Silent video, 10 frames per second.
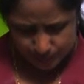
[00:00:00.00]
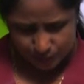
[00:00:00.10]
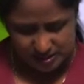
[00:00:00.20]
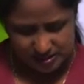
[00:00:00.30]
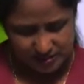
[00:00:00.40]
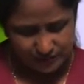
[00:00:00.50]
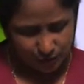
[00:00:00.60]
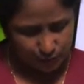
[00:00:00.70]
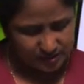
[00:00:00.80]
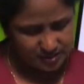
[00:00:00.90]
possessive
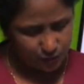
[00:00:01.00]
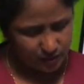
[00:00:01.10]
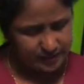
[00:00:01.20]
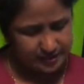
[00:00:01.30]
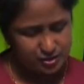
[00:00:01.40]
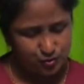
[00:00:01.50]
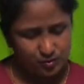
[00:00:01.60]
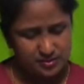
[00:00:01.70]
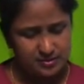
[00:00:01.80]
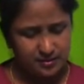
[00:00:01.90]
noun is what? It
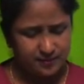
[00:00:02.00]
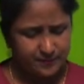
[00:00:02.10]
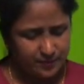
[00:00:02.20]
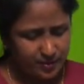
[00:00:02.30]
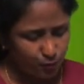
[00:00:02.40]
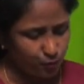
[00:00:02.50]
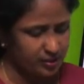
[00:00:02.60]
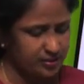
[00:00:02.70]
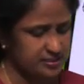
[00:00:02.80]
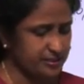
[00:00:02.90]
shows the
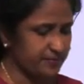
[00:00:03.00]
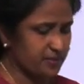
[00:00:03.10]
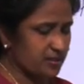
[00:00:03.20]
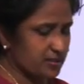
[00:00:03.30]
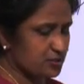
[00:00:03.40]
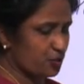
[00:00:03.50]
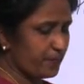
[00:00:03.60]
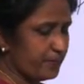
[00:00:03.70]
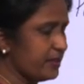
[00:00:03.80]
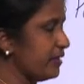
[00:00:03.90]
ownership. So,
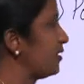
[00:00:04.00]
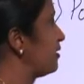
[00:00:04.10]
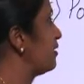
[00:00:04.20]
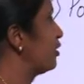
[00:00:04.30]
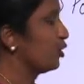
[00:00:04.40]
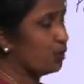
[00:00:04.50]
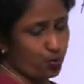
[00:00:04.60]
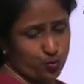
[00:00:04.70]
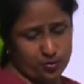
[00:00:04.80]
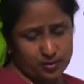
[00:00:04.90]
me,
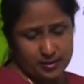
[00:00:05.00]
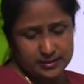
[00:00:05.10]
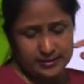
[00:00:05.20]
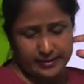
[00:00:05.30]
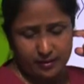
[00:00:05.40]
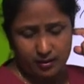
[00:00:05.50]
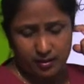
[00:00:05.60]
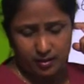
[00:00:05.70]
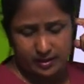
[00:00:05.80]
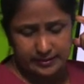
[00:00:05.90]
you, then
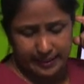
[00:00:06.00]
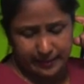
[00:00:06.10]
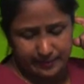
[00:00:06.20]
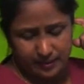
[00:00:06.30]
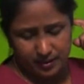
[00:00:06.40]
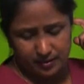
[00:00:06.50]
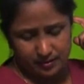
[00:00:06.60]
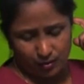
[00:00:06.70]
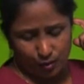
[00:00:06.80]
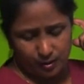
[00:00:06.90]
her, them,
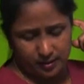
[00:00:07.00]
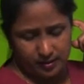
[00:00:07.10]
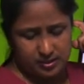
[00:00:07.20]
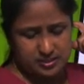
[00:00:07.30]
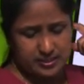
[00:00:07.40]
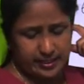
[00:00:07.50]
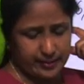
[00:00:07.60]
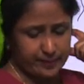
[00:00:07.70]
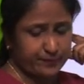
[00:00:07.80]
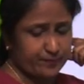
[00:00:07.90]
or us,
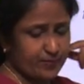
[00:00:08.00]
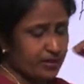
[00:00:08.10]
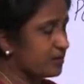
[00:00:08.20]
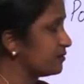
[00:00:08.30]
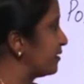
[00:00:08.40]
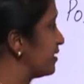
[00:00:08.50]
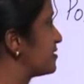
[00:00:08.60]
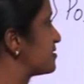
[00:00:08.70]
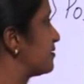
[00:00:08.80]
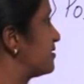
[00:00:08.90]
him.
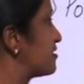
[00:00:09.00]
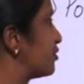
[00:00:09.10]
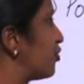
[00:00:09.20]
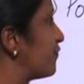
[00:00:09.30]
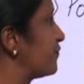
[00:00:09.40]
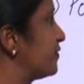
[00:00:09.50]
This, instead of